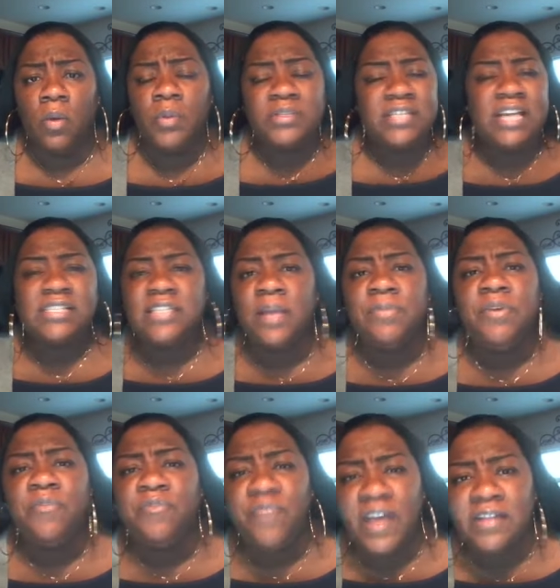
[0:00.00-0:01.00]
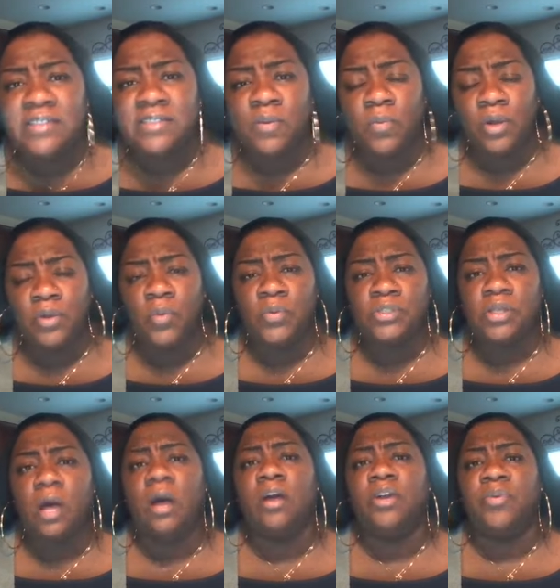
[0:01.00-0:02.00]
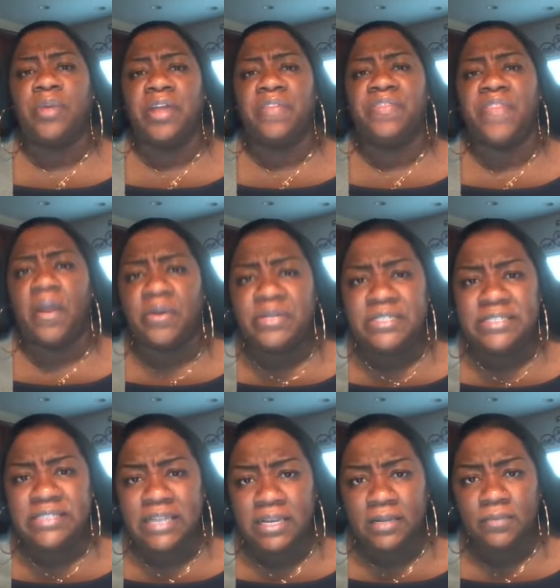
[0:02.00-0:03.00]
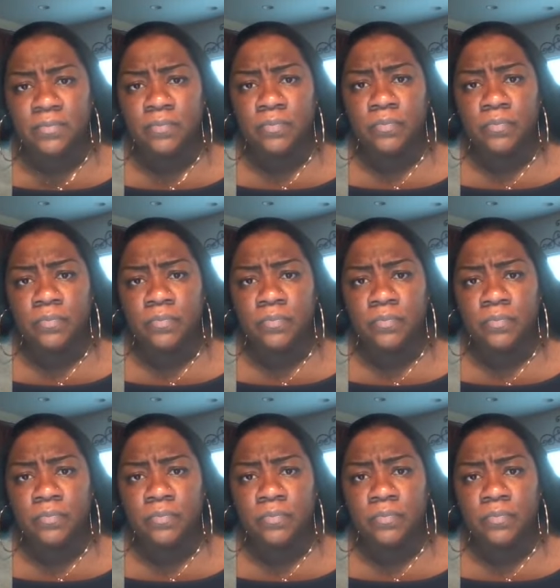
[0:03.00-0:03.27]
When's the last time you fed someone who was hungry and thirsty?